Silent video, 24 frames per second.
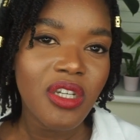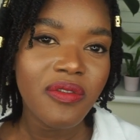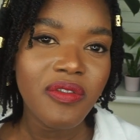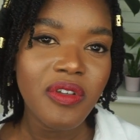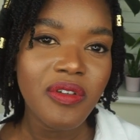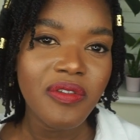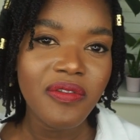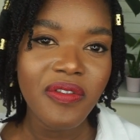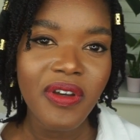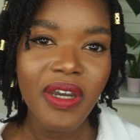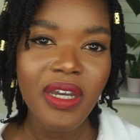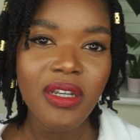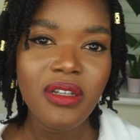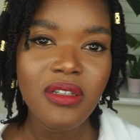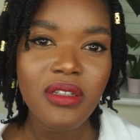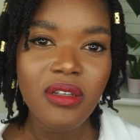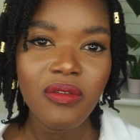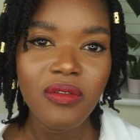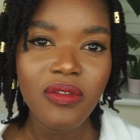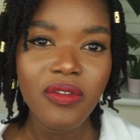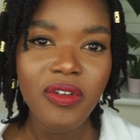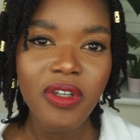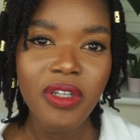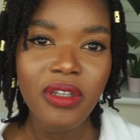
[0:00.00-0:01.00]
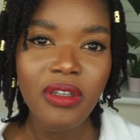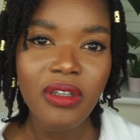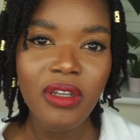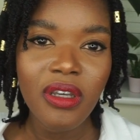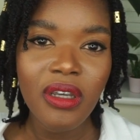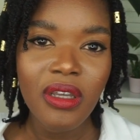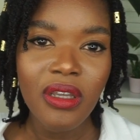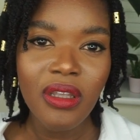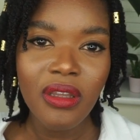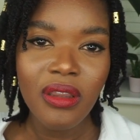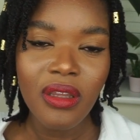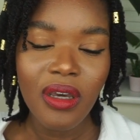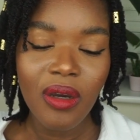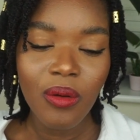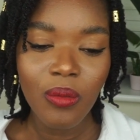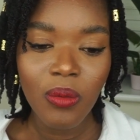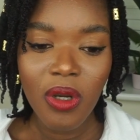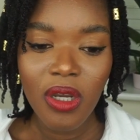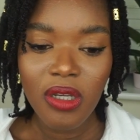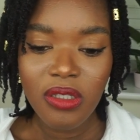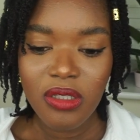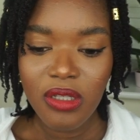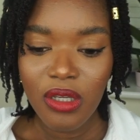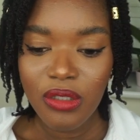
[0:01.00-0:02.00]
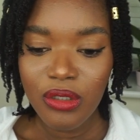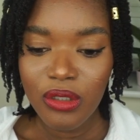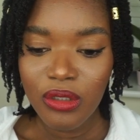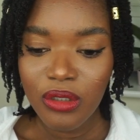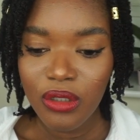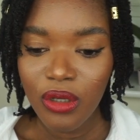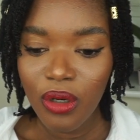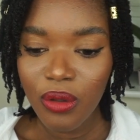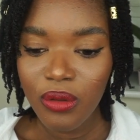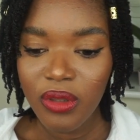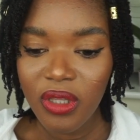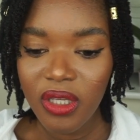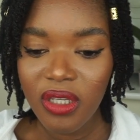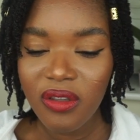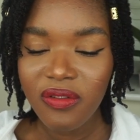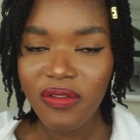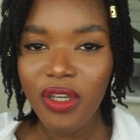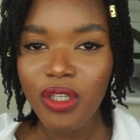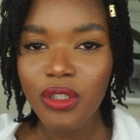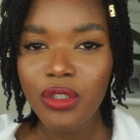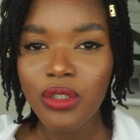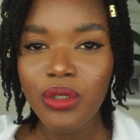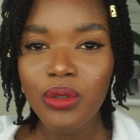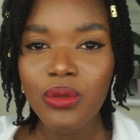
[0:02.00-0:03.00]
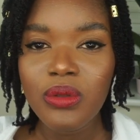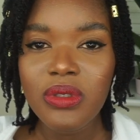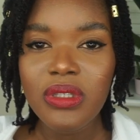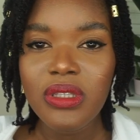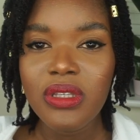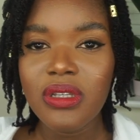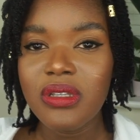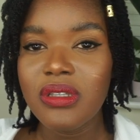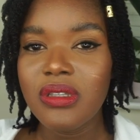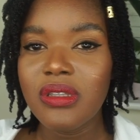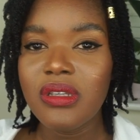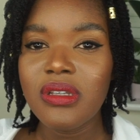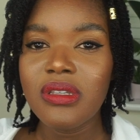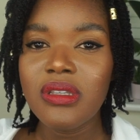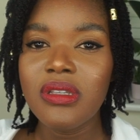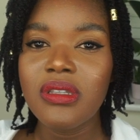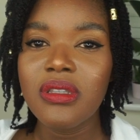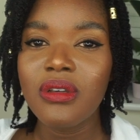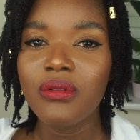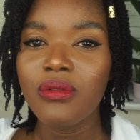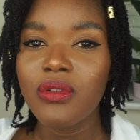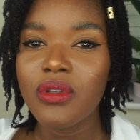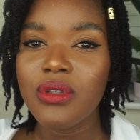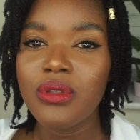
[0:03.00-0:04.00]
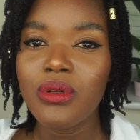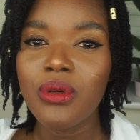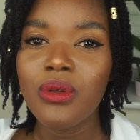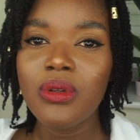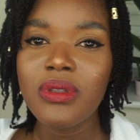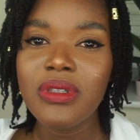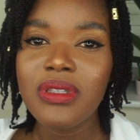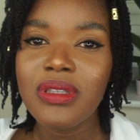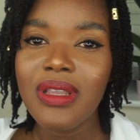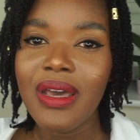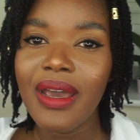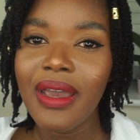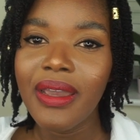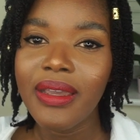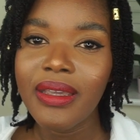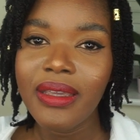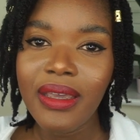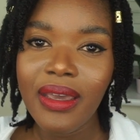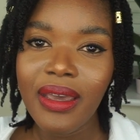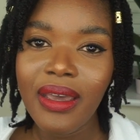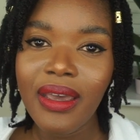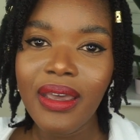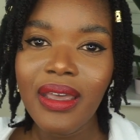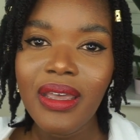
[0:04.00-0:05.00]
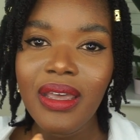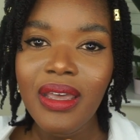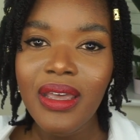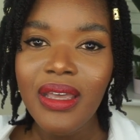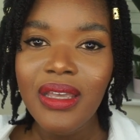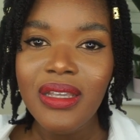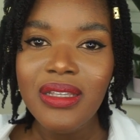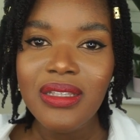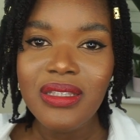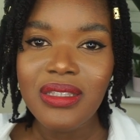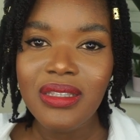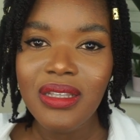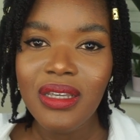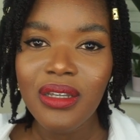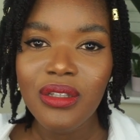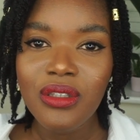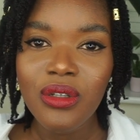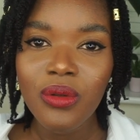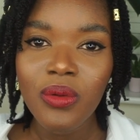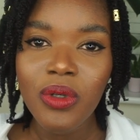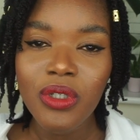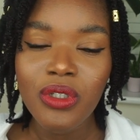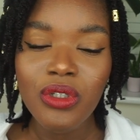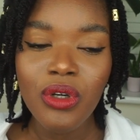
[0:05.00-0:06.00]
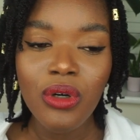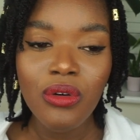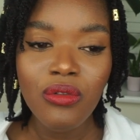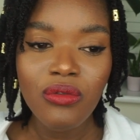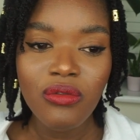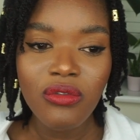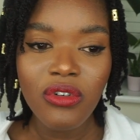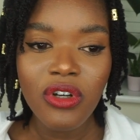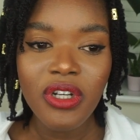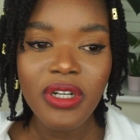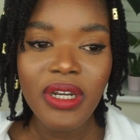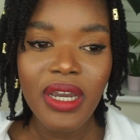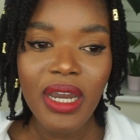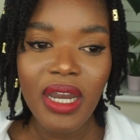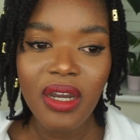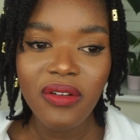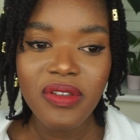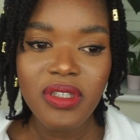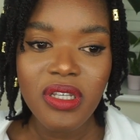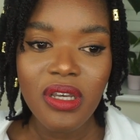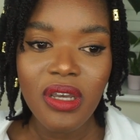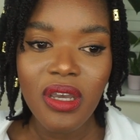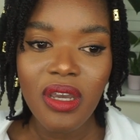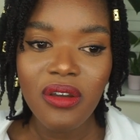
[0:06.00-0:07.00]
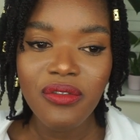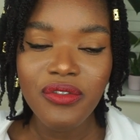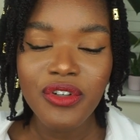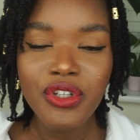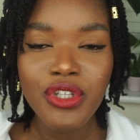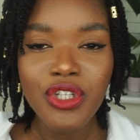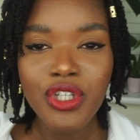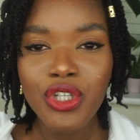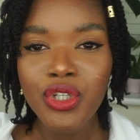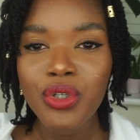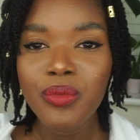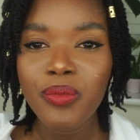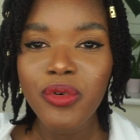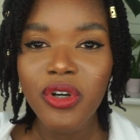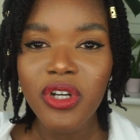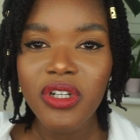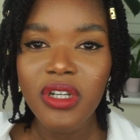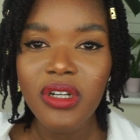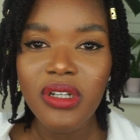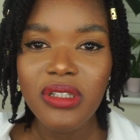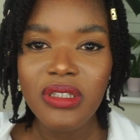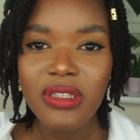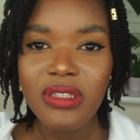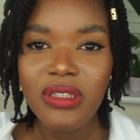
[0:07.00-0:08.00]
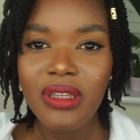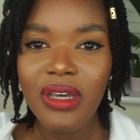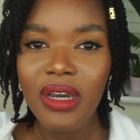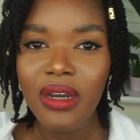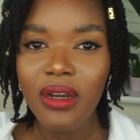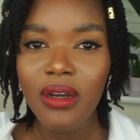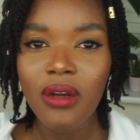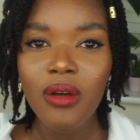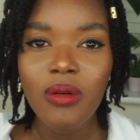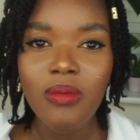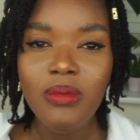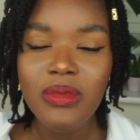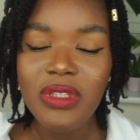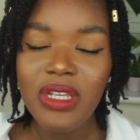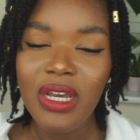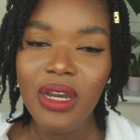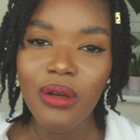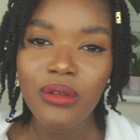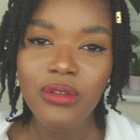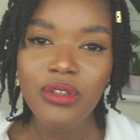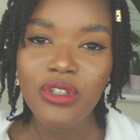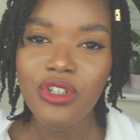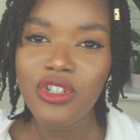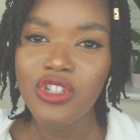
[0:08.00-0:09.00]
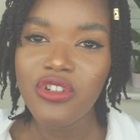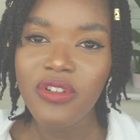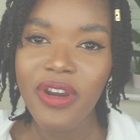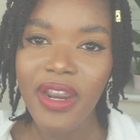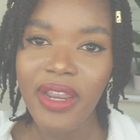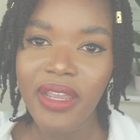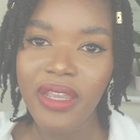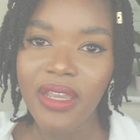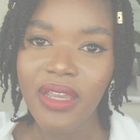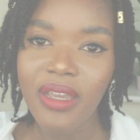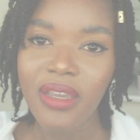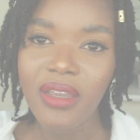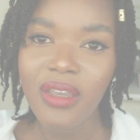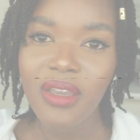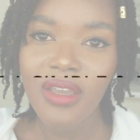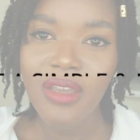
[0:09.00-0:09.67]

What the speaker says: If you find something that works and you know that if I use this, this is the results that I get, stick to it. Don't run after every new product that comes out to try it.